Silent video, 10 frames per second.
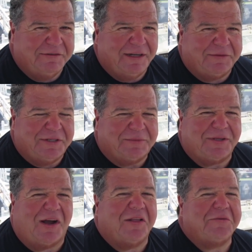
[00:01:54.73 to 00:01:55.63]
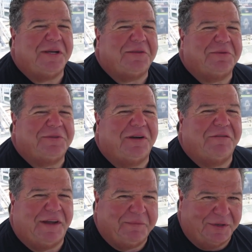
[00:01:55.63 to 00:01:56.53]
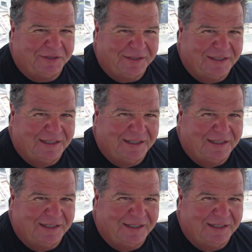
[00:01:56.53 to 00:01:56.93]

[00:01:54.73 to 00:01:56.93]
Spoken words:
We have trips all the way through November.